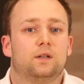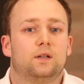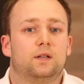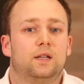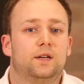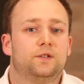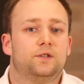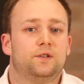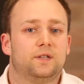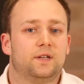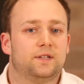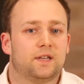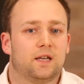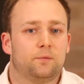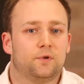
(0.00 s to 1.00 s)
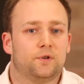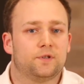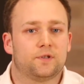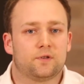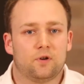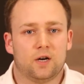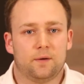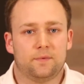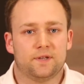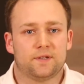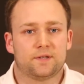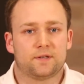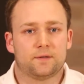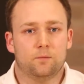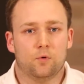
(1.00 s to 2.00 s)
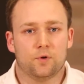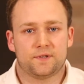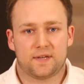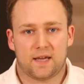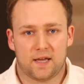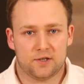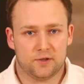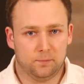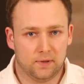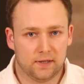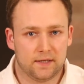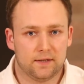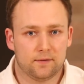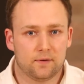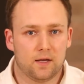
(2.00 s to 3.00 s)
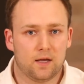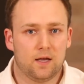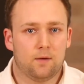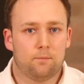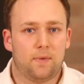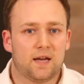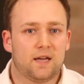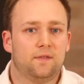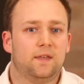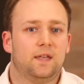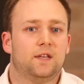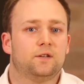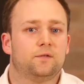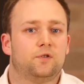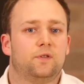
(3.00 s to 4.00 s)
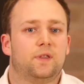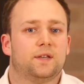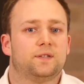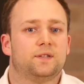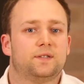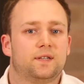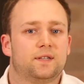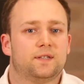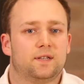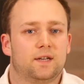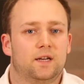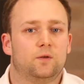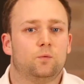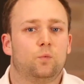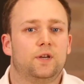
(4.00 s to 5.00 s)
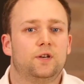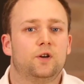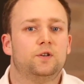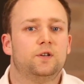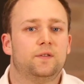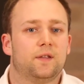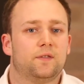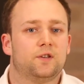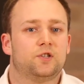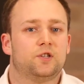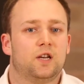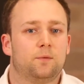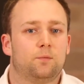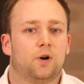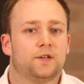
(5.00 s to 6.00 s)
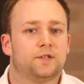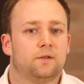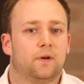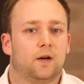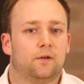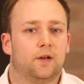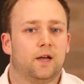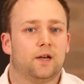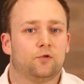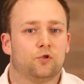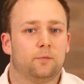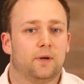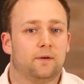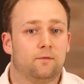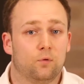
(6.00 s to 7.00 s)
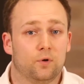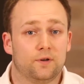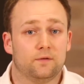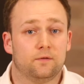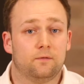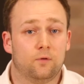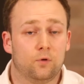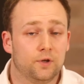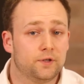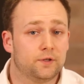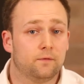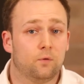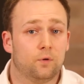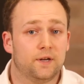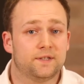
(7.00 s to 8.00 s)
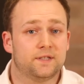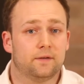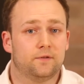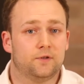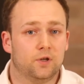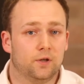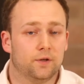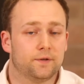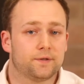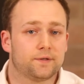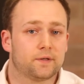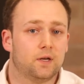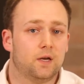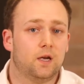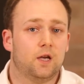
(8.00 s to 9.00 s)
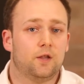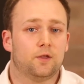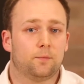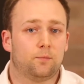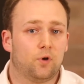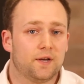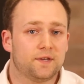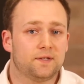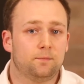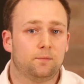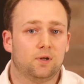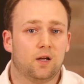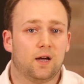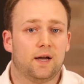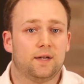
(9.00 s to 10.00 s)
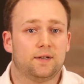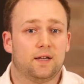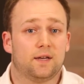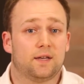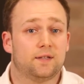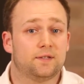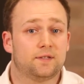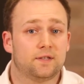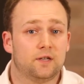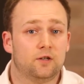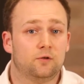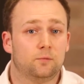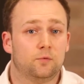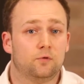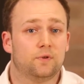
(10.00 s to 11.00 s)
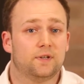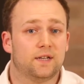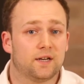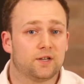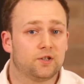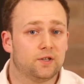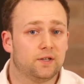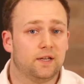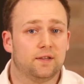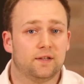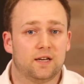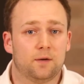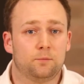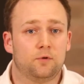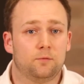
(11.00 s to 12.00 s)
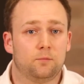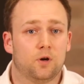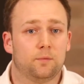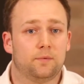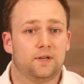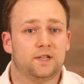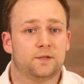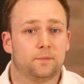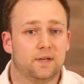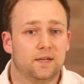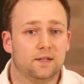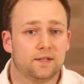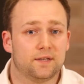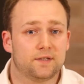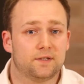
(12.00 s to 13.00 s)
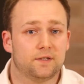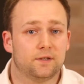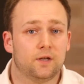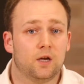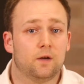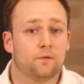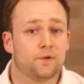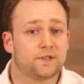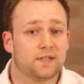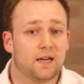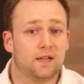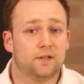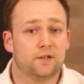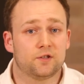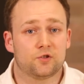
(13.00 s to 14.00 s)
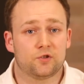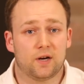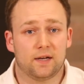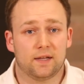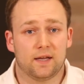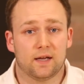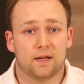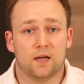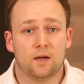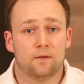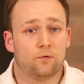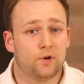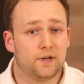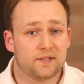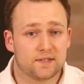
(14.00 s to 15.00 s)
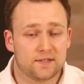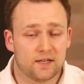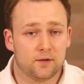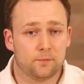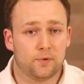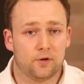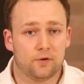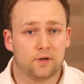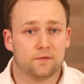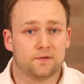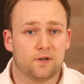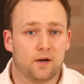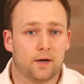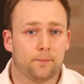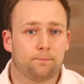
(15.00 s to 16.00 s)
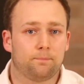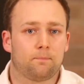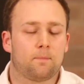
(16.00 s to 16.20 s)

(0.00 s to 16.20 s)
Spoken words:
Let us use an example to describe this more tangibly. Back at the end of 2016, we noted that the share price of REA Group had fallen to $47. The price implied a considerable reduction in the number of properties being listed for sale in Australia for an extended period of time.